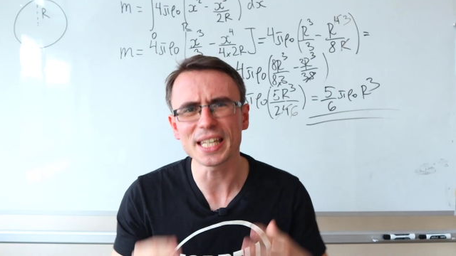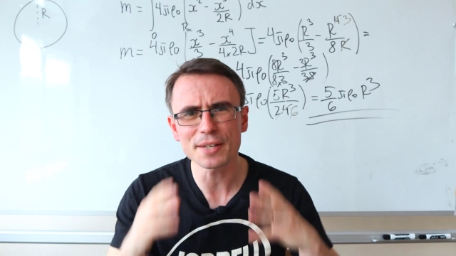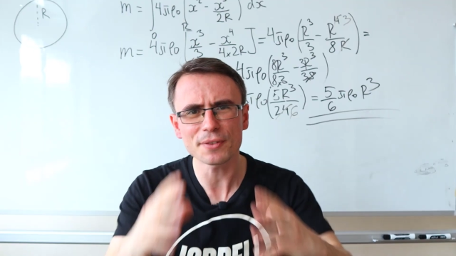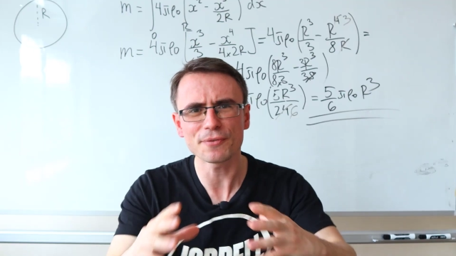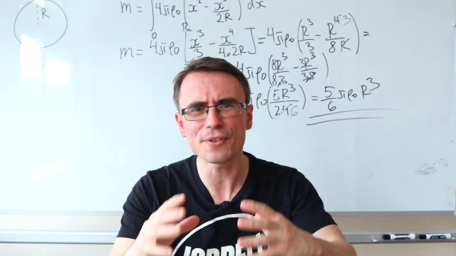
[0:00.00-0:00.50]
And
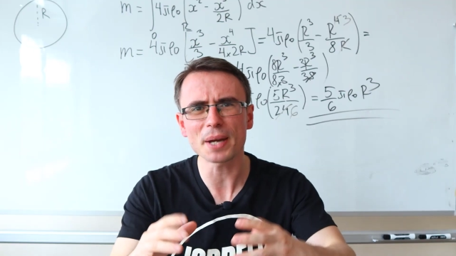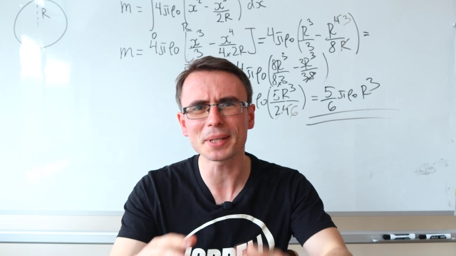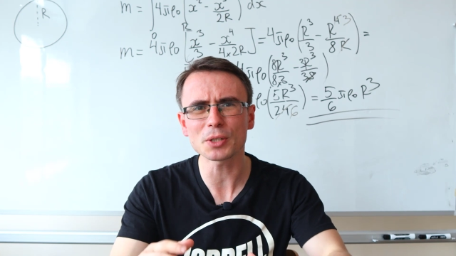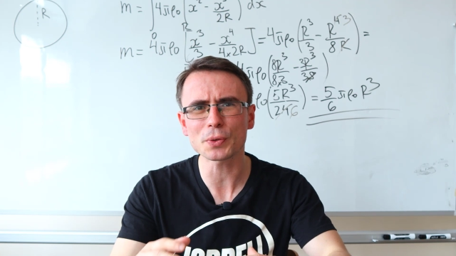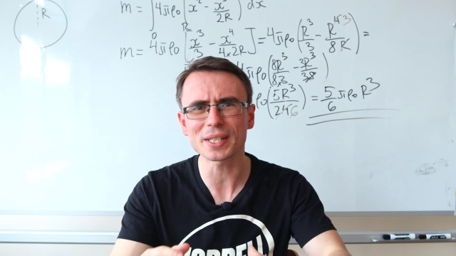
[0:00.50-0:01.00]
even
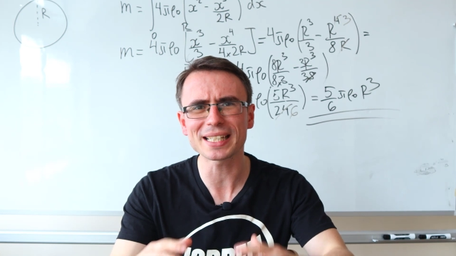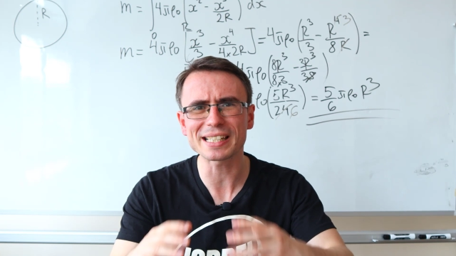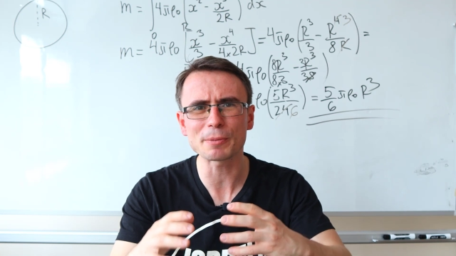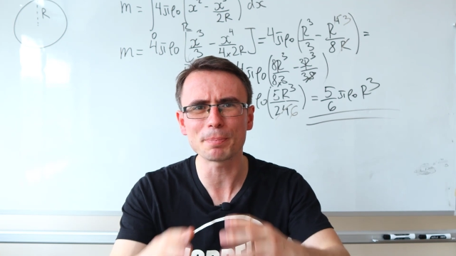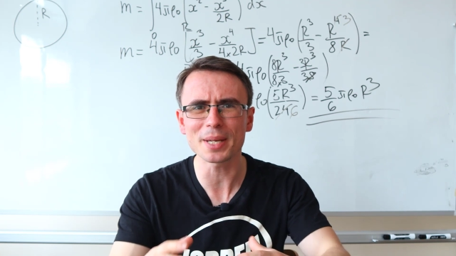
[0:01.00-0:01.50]
very interesting
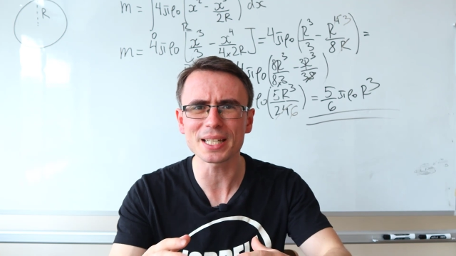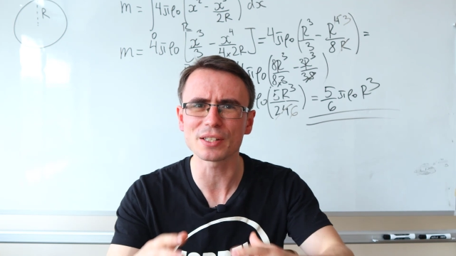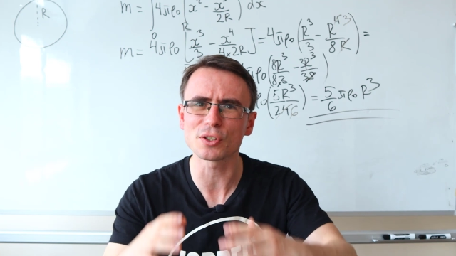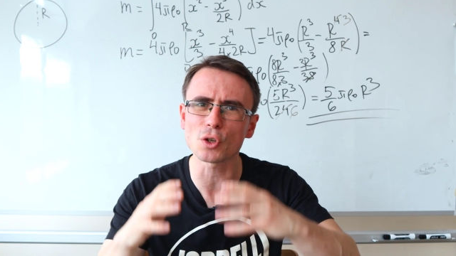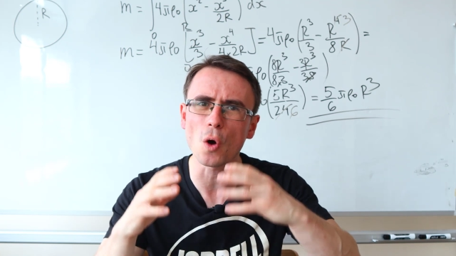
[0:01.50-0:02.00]

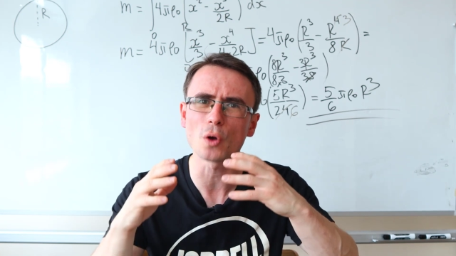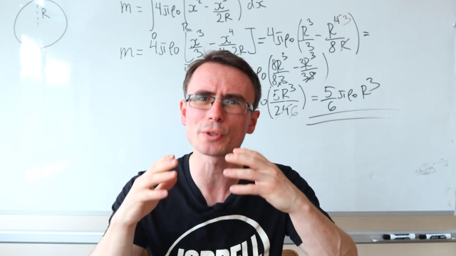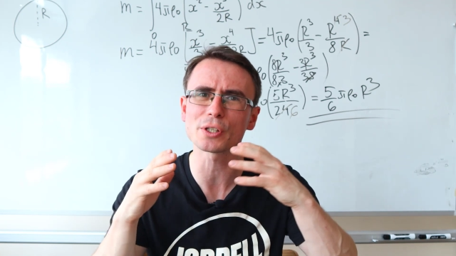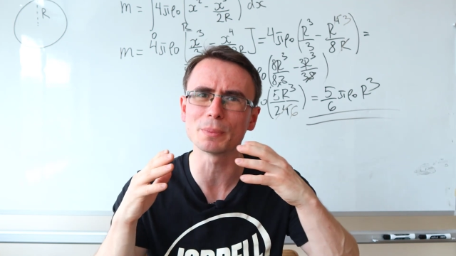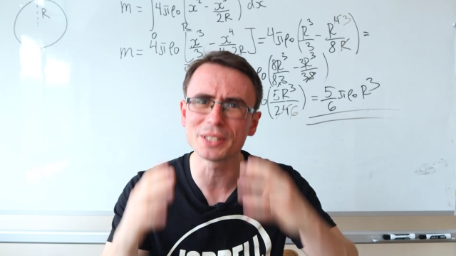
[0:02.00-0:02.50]
spins
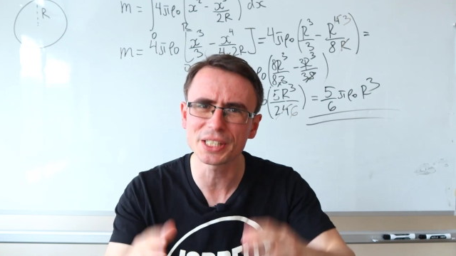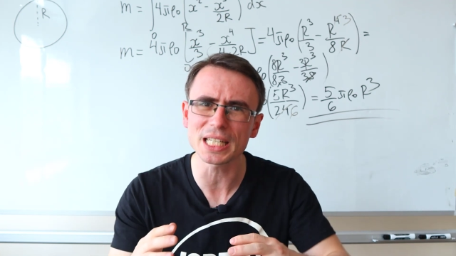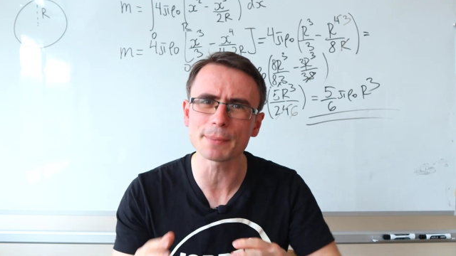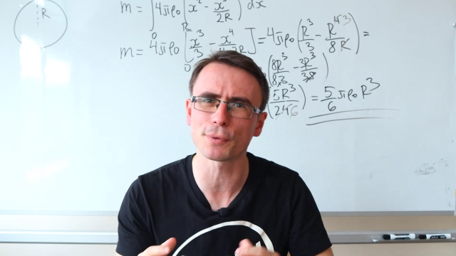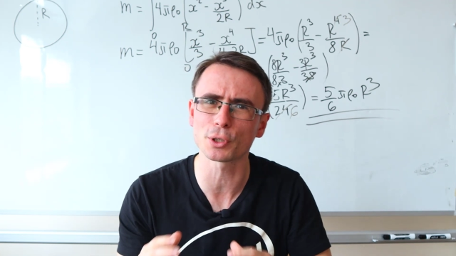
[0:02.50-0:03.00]
on some
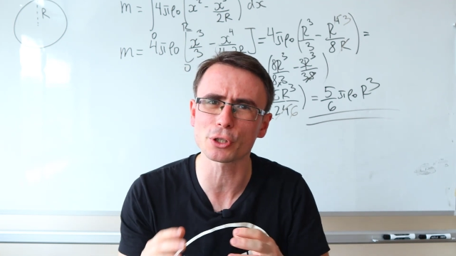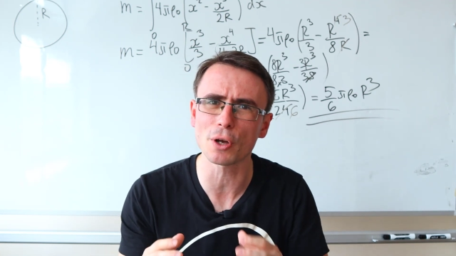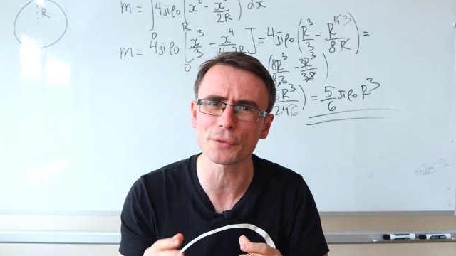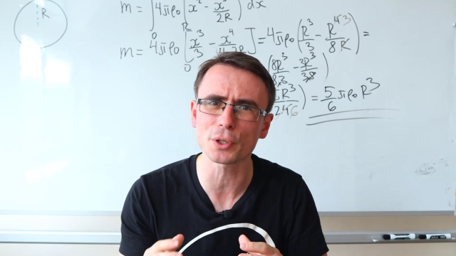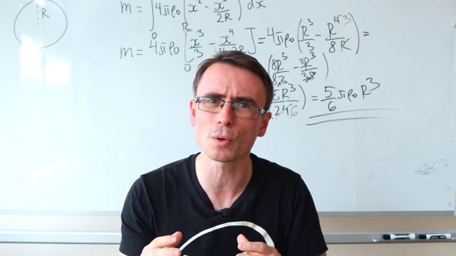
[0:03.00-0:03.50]
deep
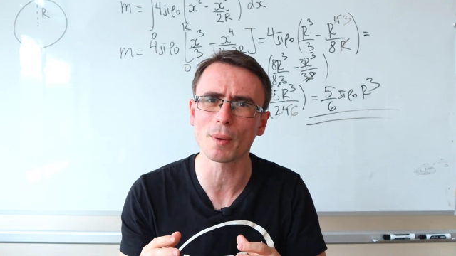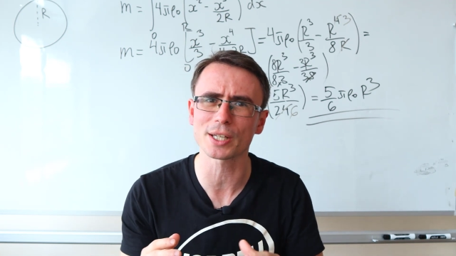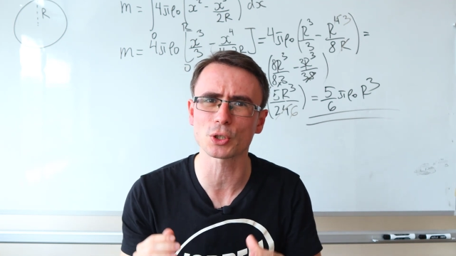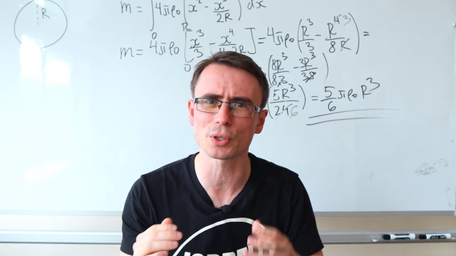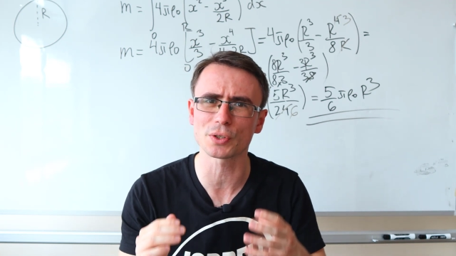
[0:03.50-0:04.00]
philosophical
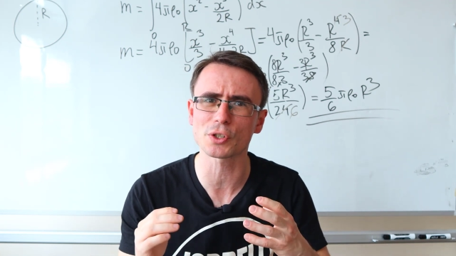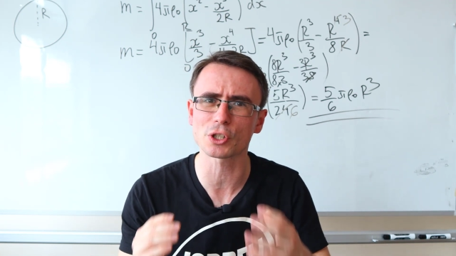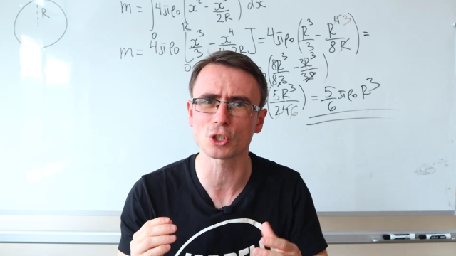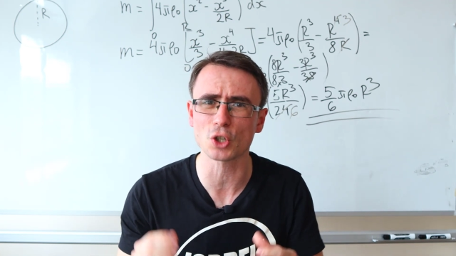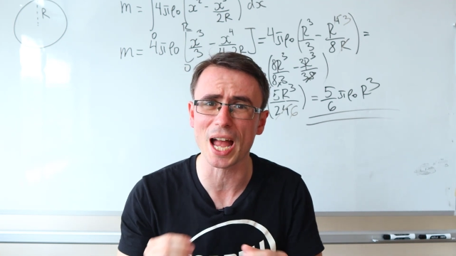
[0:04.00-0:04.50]
questions,
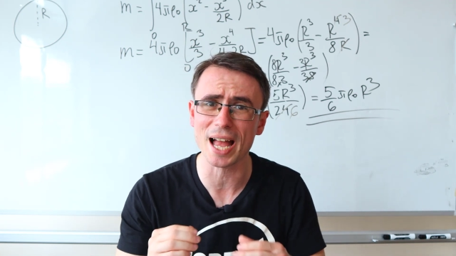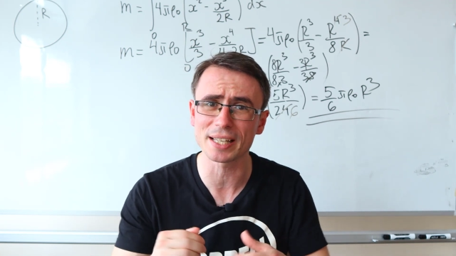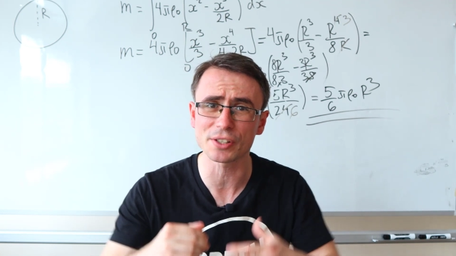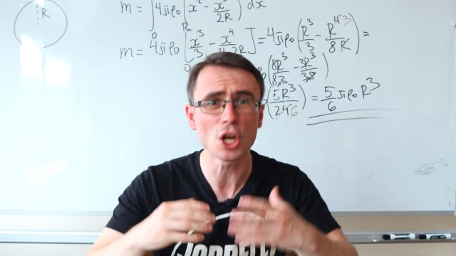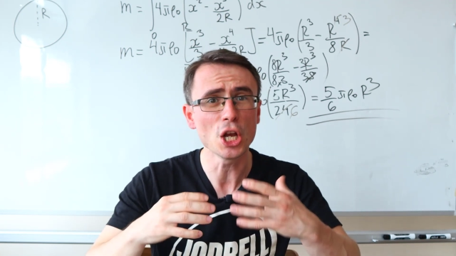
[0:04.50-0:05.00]
such as